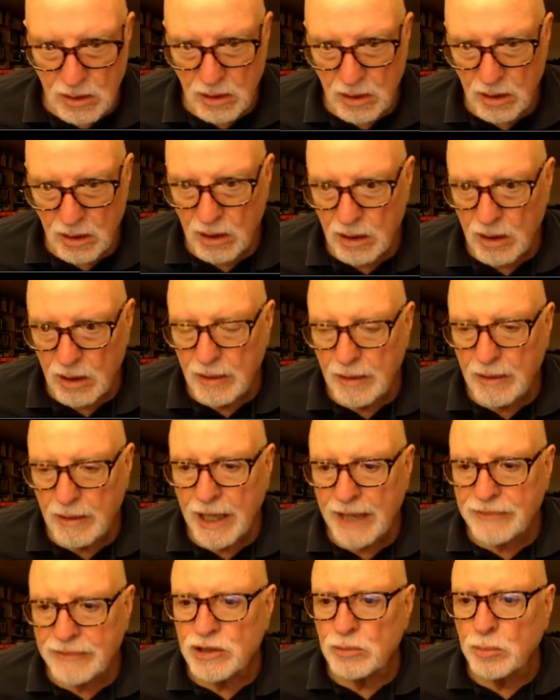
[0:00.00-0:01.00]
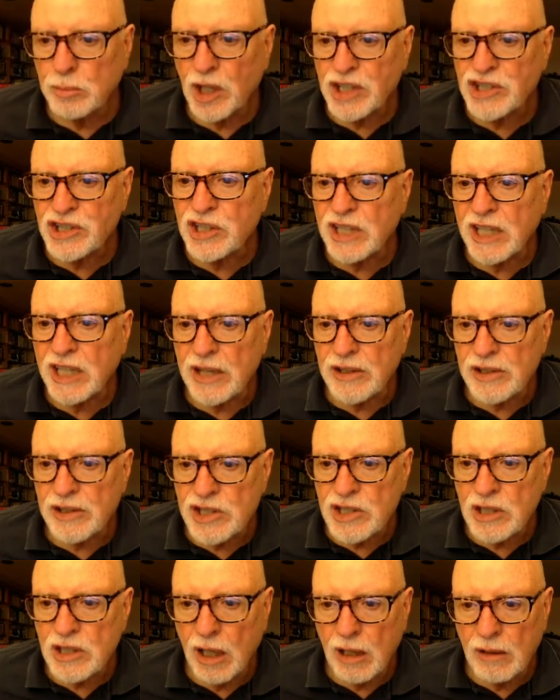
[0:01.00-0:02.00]
uh, have to march together to
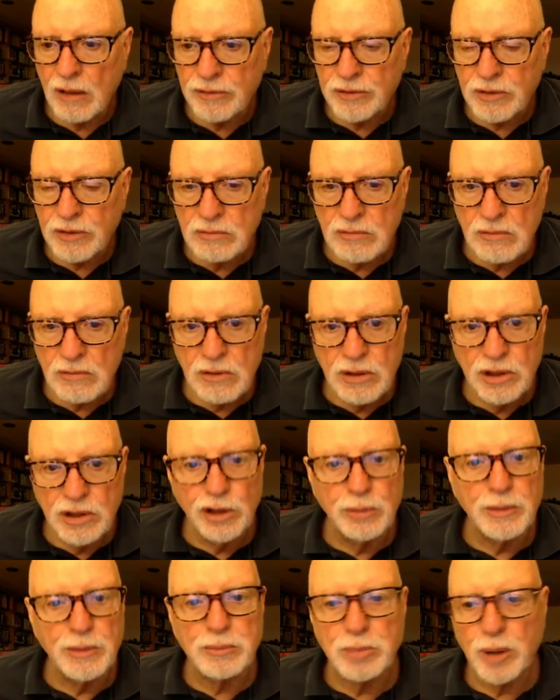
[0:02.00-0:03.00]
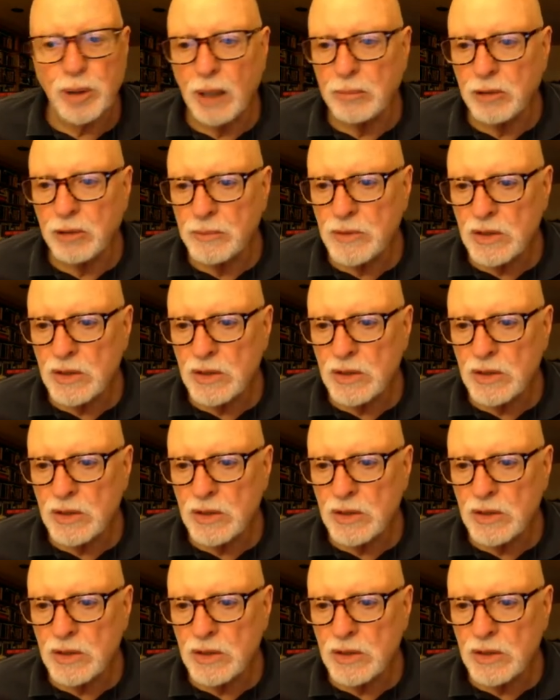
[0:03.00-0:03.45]
solve human problems.